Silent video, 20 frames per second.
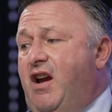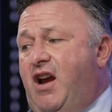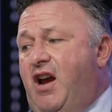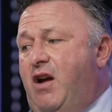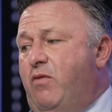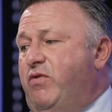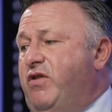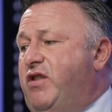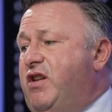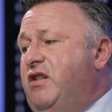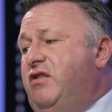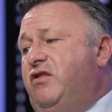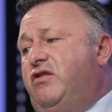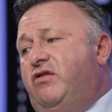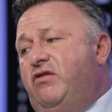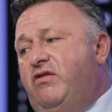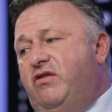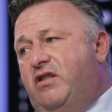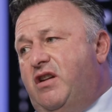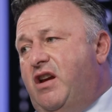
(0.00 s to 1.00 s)
And within
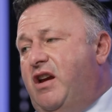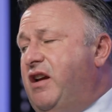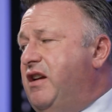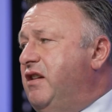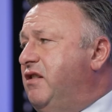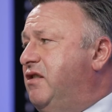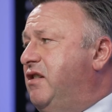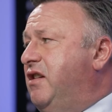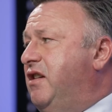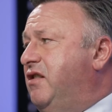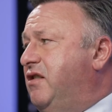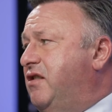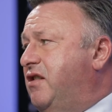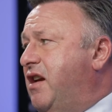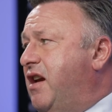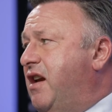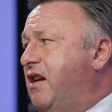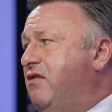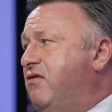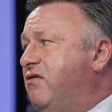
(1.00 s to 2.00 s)
2 days, they
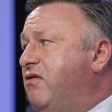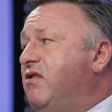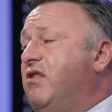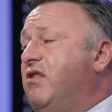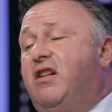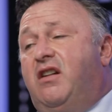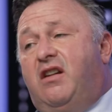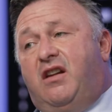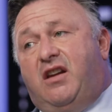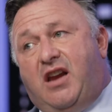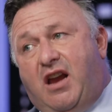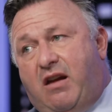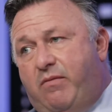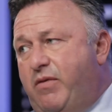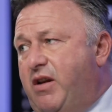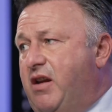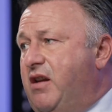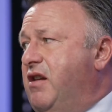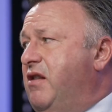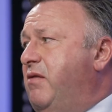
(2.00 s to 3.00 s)
said, get
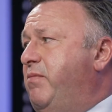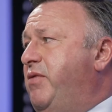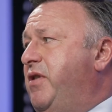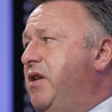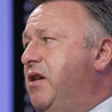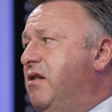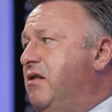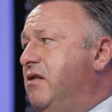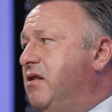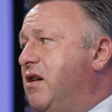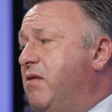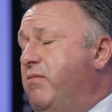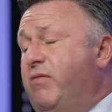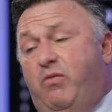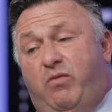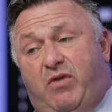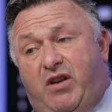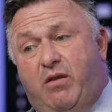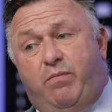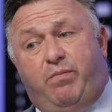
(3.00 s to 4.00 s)
me another PR company.
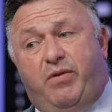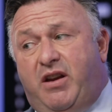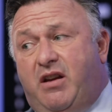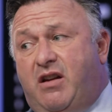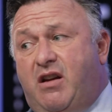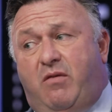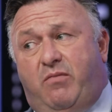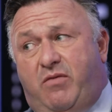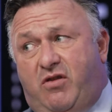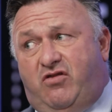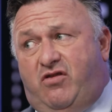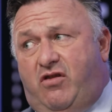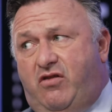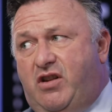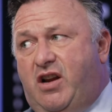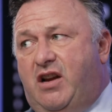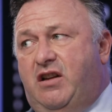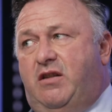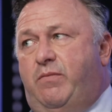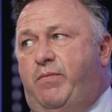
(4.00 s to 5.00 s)
We need PR companies, no
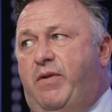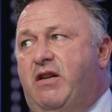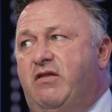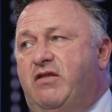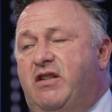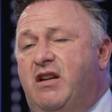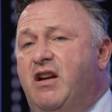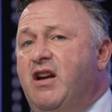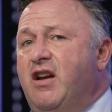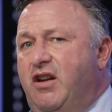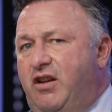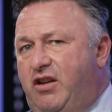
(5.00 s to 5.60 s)
doubt about it.